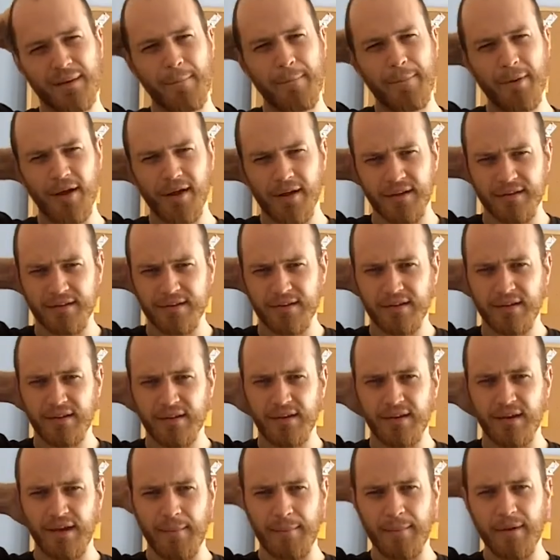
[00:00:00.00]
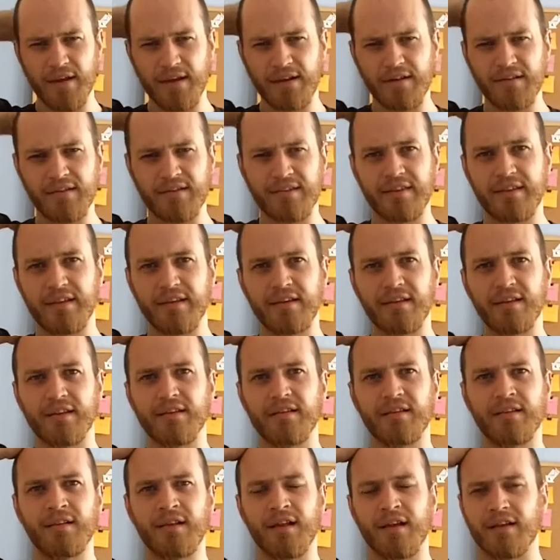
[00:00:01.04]
but it means that
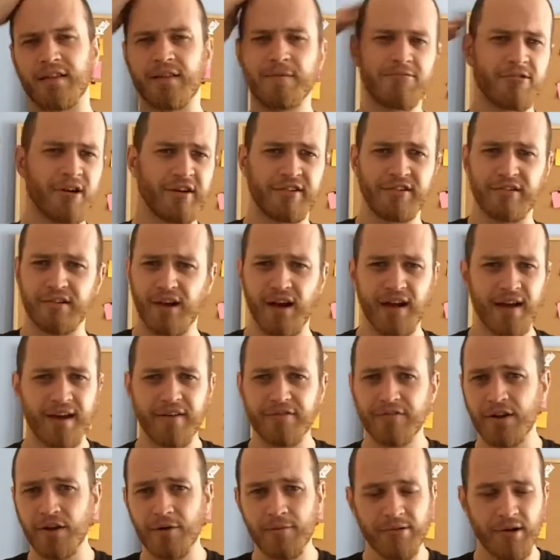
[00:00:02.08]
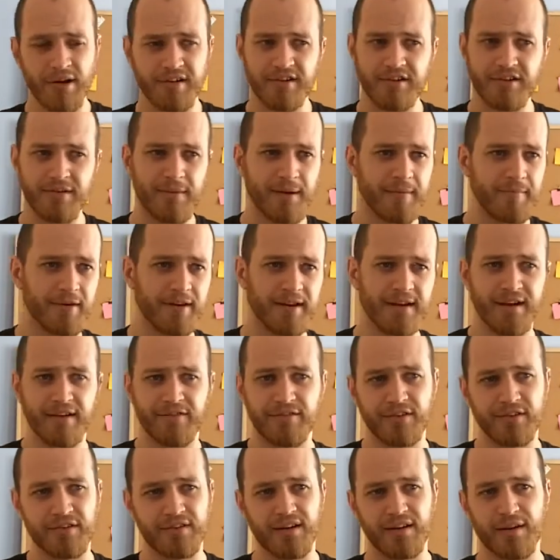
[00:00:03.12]
like the pressure, I have no pressure to make money out
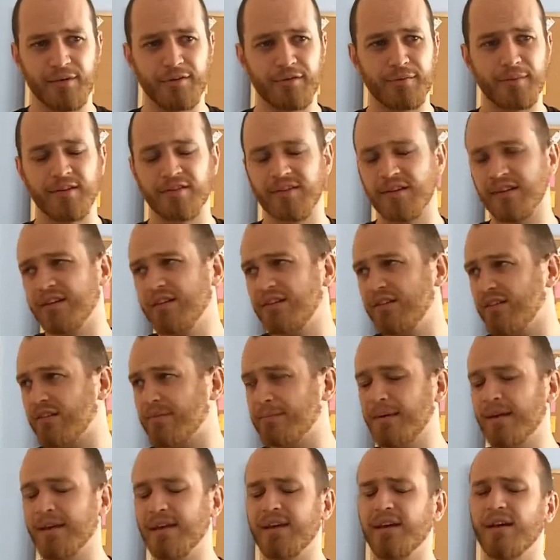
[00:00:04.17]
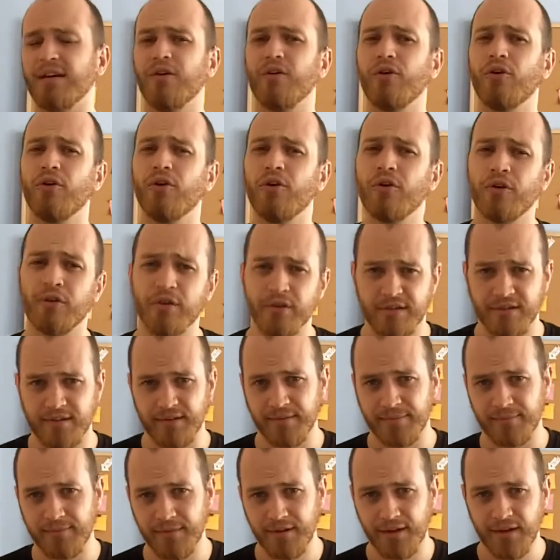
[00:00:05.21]
of Nukezilla, which means I can just make it
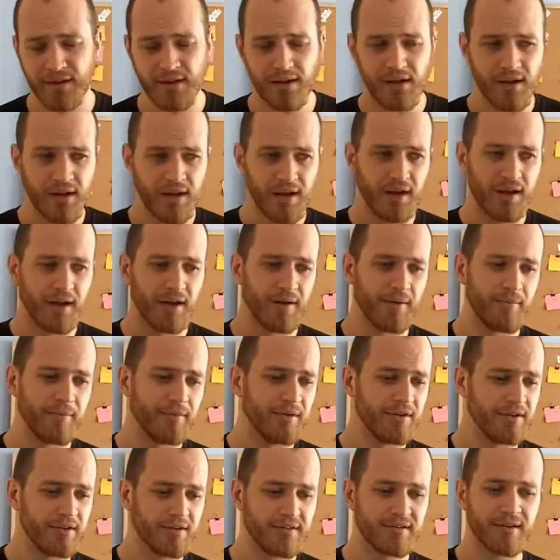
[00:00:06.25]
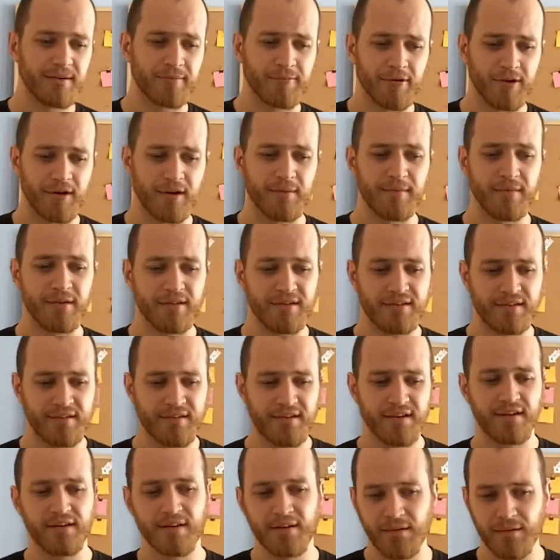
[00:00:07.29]
awesome. Um, and Prime is
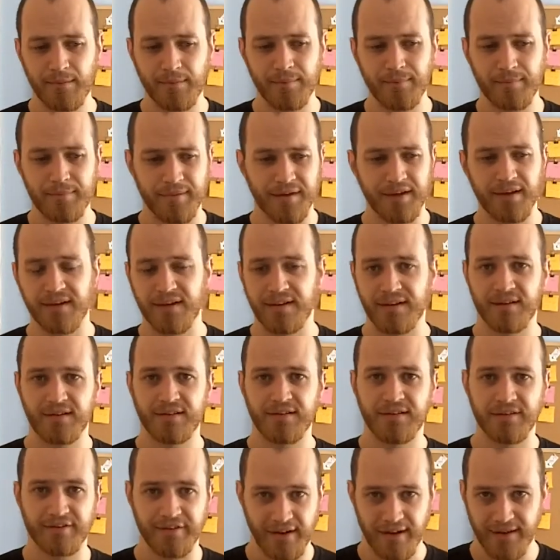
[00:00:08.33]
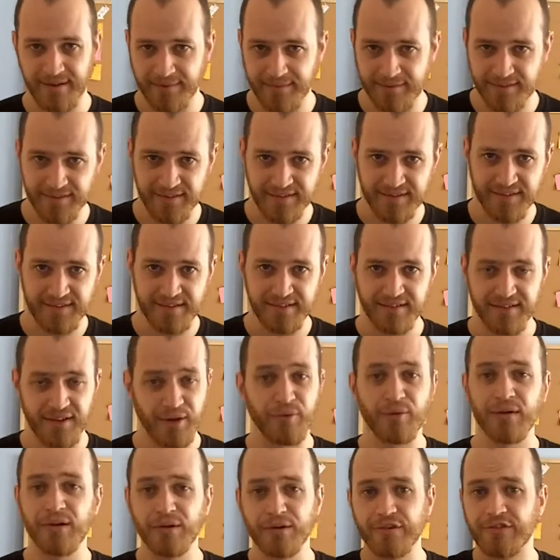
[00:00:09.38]
still being developed.
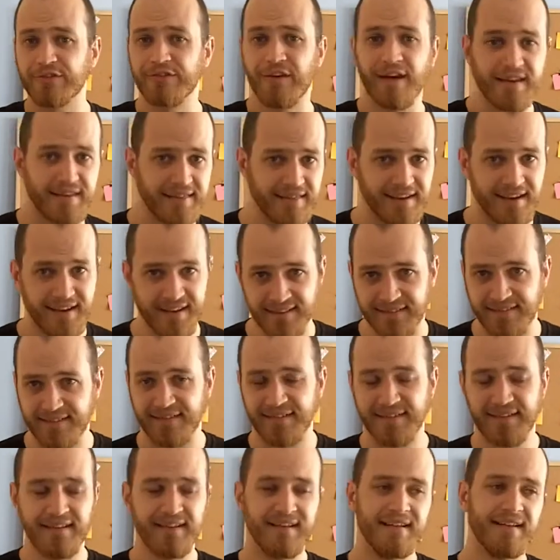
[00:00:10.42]
Don't lose faith yet.